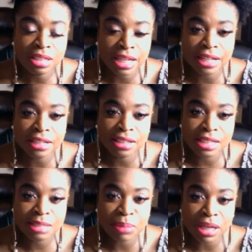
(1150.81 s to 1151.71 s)
getting
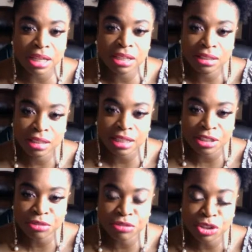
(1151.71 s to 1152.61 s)
less pay, like
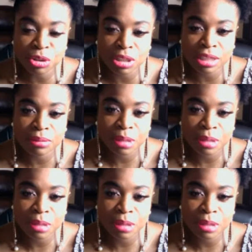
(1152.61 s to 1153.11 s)
individually?